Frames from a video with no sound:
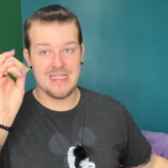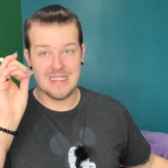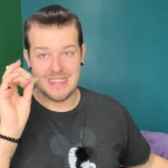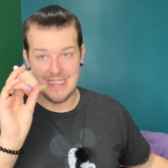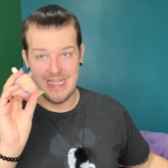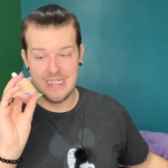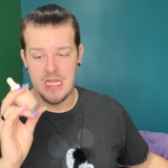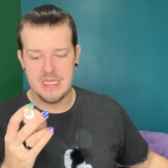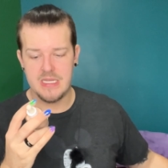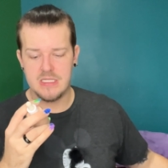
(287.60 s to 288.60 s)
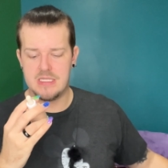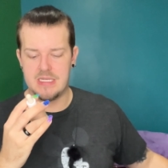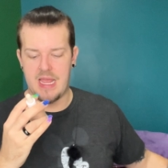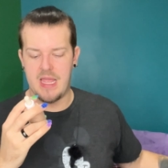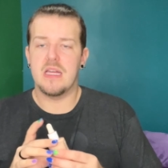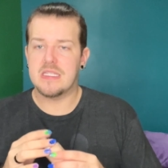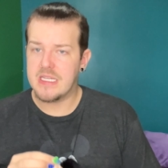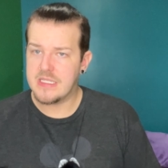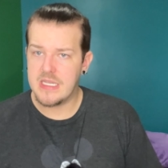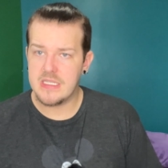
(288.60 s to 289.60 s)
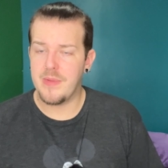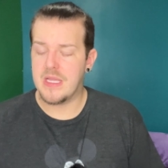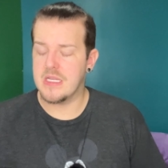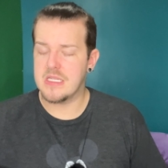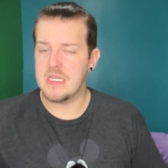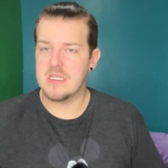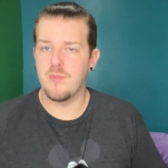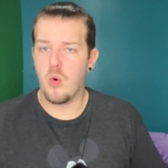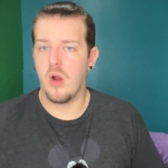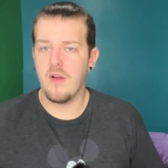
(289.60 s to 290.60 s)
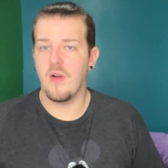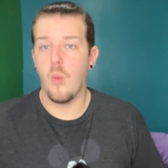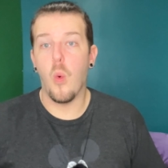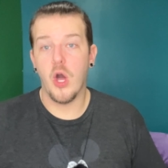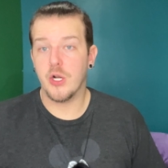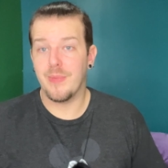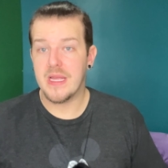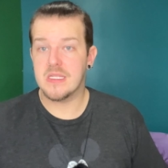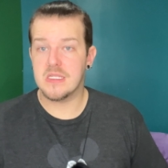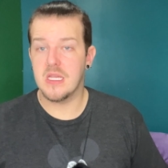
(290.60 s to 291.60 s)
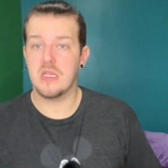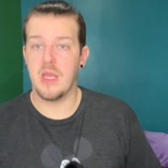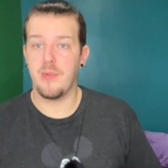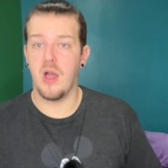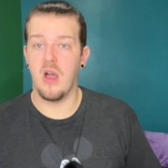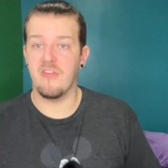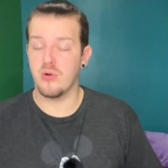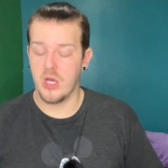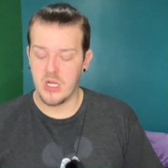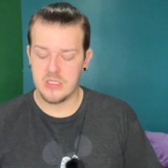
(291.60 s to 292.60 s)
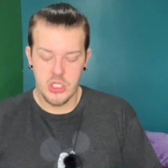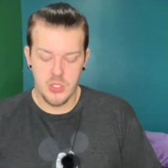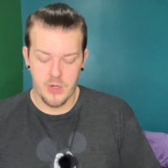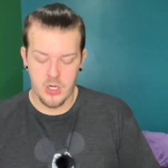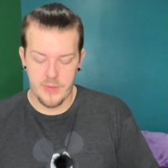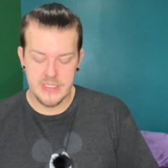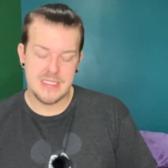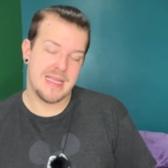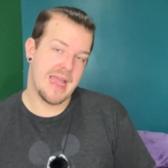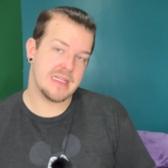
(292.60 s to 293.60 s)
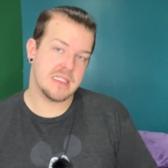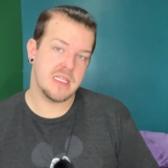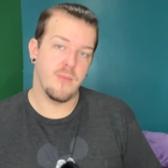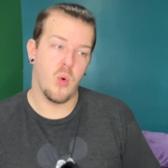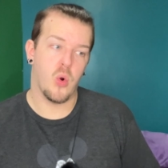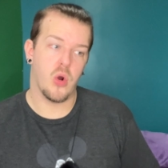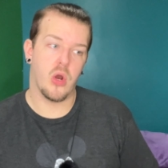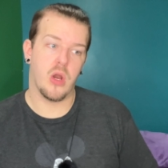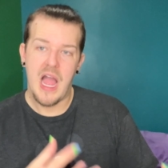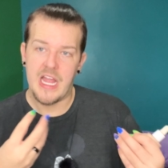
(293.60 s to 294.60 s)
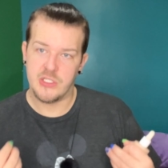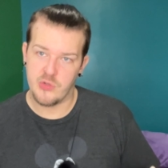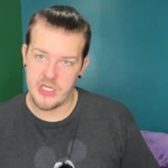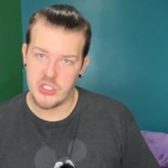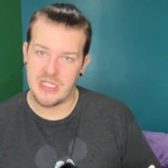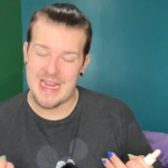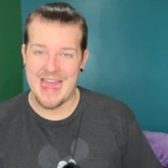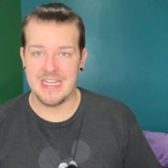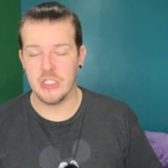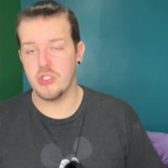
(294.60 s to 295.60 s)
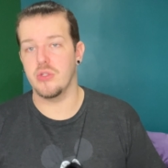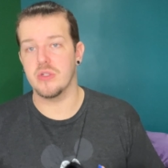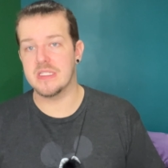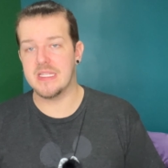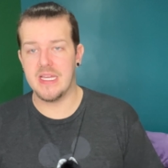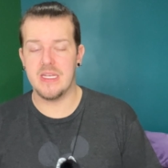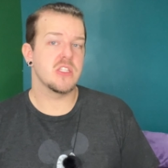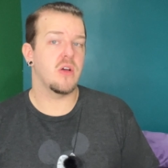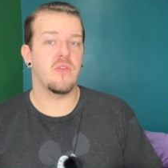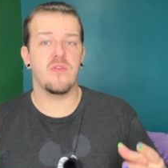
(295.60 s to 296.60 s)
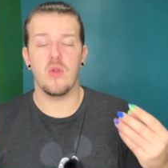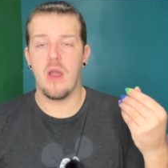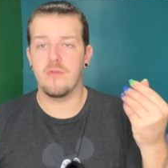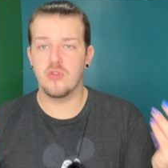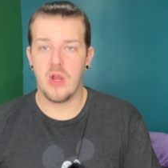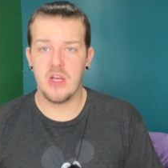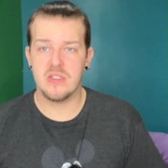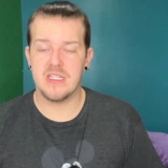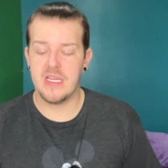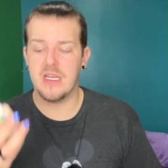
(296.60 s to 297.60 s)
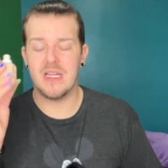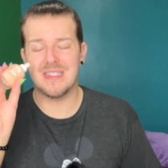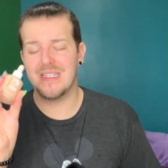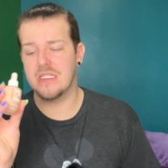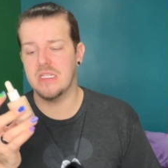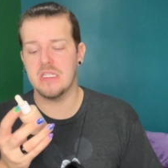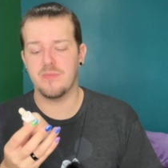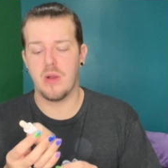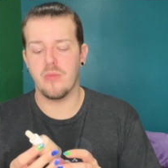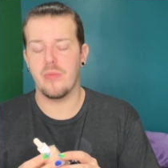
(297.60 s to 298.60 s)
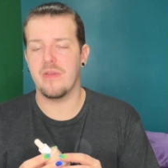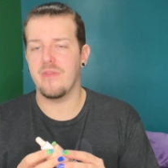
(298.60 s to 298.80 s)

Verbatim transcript: skin tint today. A skin tint, because it is more of a water-based type of product, you are going to get more hydration added to your skin. So if you have drier skin, a skin tint is probably